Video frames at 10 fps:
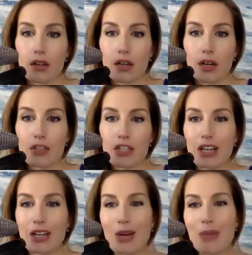I wish I
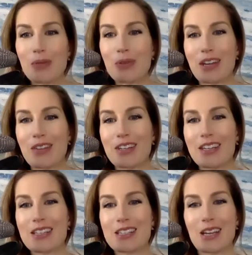could come up with
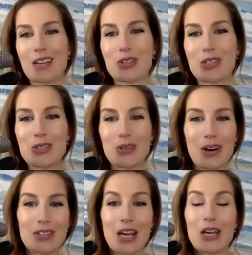everything and schedule in 2
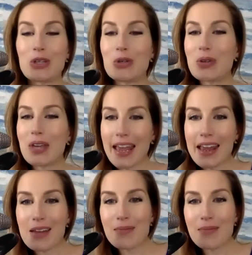hours. You can,